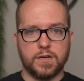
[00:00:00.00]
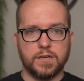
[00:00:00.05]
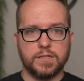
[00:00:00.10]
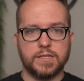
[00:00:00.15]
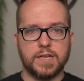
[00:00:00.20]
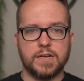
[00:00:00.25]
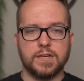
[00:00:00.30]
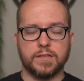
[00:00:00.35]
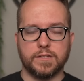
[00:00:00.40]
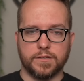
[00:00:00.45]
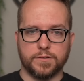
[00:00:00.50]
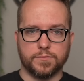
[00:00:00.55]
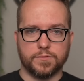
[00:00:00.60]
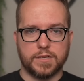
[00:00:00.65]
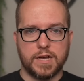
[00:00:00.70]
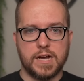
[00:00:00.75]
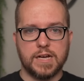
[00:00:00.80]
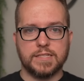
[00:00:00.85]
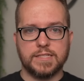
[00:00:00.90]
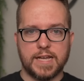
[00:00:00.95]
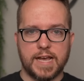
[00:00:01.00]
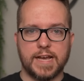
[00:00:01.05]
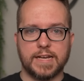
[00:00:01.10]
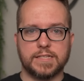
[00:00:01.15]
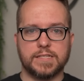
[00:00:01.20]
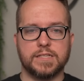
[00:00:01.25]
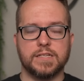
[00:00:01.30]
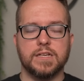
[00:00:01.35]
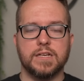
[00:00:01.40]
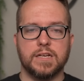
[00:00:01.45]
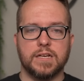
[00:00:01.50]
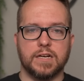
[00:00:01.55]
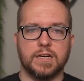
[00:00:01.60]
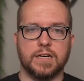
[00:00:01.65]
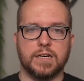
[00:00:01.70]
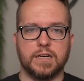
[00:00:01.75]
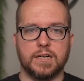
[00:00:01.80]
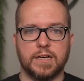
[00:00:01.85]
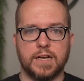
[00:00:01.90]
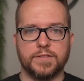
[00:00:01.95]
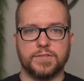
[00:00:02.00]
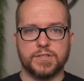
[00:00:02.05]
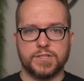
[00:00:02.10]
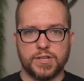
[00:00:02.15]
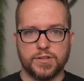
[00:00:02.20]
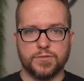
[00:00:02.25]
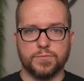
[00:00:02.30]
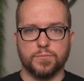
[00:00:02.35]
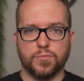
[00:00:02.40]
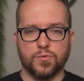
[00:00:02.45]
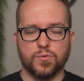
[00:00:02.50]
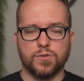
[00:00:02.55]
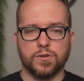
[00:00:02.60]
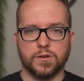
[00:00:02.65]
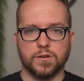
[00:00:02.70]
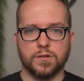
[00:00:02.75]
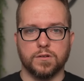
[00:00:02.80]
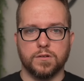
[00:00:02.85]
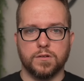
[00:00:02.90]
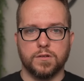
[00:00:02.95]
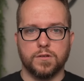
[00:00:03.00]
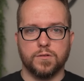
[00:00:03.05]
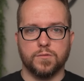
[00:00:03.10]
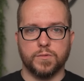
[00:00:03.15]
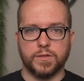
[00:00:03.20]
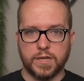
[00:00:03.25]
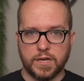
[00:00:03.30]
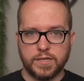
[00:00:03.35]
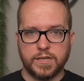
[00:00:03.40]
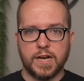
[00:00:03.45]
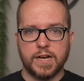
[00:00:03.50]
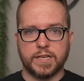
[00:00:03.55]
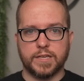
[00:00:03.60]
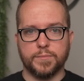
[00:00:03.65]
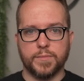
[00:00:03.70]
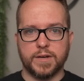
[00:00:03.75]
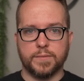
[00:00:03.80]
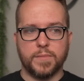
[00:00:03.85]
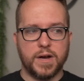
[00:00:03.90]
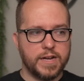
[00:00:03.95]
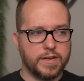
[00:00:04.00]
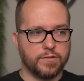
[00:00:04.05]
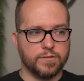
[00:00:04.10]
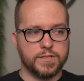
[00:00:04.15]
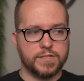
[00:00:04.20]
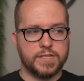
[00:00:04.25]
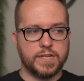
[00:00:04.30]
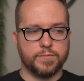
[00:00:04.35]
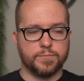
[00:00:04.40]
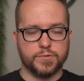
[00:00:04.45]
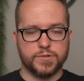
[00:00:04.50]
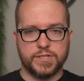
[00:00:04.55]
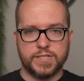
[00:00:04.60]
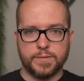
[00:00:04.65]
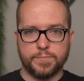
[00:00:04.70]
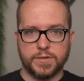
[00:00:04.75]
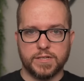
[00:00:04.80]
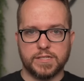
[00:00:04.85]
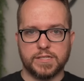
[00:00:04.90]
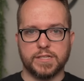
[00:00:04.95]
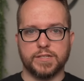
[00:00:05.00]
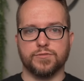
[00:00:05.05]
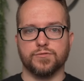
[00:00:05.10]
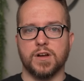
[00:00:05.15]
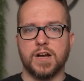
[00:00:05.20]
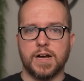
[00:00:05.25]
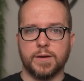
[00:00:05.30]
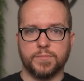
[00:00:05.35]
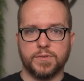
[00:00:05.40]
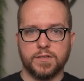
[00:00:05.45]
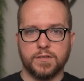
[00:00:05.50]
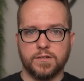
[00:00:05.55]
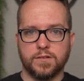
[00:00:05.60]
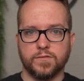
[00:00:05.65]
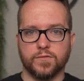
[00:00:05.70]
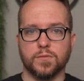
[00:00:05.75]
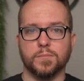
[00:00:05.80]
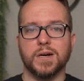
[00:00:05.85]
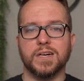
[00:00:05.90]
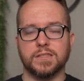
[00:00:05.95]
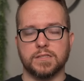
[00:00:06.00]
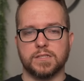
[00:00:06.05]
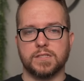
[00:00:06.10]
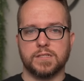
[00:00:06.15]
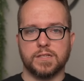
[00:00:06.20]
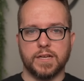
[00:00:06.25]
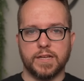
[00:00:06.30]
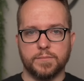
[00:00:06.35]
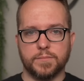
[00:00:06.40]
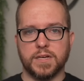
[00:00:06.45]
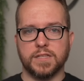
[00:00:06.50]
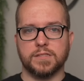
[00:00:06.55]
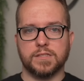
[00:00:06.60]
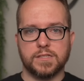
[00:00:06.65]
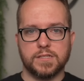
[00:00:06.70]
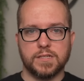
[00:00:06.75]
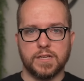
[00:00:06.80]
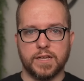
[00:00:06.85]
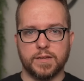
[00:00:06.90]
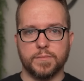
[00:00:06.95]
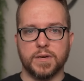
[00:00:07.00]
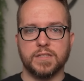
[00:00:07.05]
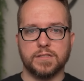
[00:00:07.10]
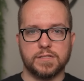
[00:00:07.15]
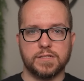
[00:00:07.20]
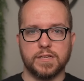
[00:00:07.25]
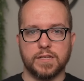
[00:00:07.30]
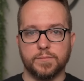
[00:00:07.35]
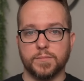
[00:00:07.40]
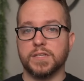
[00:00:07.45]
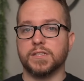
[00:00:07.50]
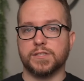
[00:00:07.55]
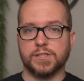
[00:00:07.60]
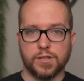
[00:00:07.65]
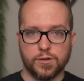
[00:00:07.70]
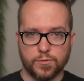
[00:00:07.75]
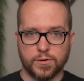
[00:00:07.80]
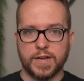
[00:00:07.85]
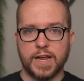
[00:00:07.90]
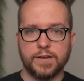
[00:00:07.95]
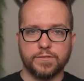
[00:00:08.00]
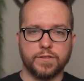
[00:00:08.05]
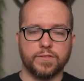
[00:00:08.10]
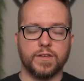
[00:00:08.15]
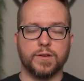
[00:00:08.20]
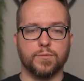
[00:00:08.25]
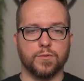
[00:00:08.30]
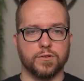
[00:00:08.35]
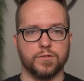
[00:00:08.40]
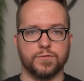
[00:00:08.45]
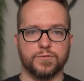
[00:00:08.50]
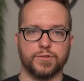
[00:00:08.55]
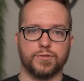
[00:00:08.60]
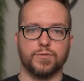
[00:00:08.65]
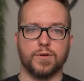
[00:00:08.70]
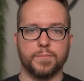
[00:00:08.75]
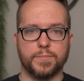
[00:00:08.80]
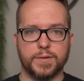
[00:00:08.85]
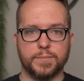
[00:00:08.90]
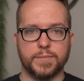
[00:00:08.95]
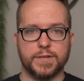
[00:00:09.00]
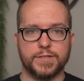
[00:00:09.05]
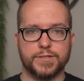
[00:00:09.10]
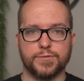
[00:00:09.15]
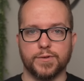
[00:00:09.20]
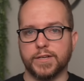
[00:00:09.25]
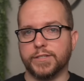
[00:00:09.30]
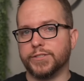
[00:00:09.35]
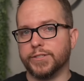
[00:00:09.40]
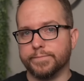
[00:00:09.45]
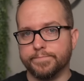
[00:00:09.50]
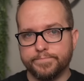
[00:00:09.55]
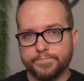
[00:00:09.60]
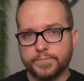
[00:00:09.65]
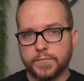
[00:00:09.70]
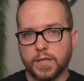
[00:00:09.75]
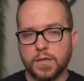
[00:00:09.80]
Undo- you know, contacts uh, at the southern border with undocumented migrants have precipitously dropped for months and months and months and months, lower now than they were under the Trump administration.